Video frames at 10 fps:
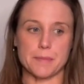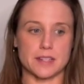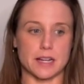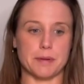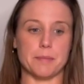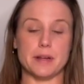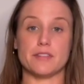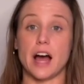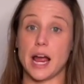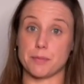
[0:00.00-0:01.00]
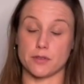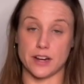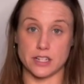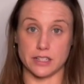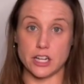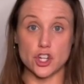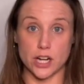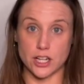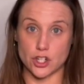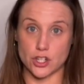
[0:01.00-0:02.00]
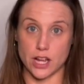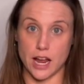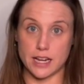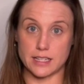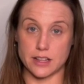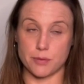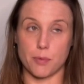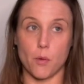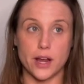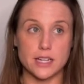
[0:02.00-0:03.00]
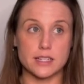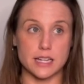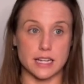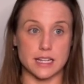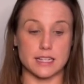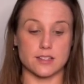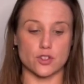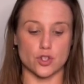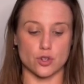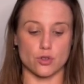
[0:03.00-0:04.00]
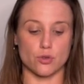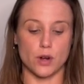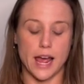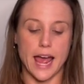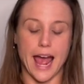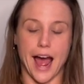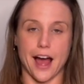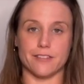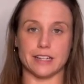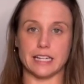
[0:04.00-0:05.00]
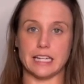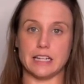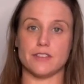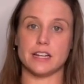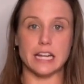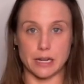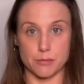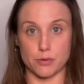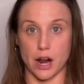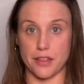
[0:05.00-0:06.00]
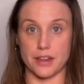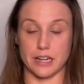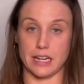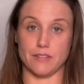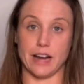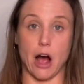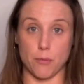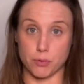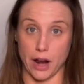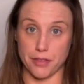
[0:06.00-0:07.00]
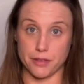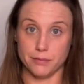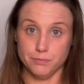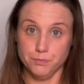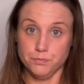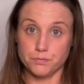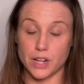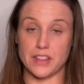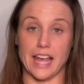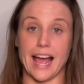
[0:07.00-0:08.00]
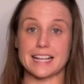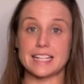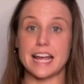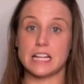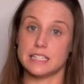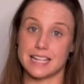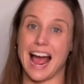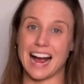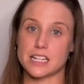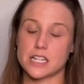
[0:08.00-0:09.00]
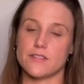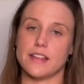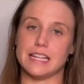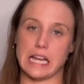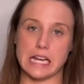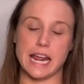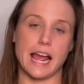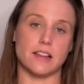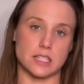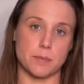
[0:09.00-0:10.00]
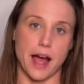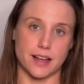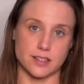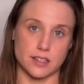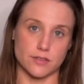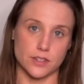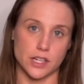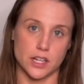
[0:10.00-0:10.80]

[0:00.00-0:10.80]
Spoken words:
It's going to be a bit of a hyperventilation exercise, and the point is to have an even in-breath and an even out-breath. The exhale is active and the inhale is passive.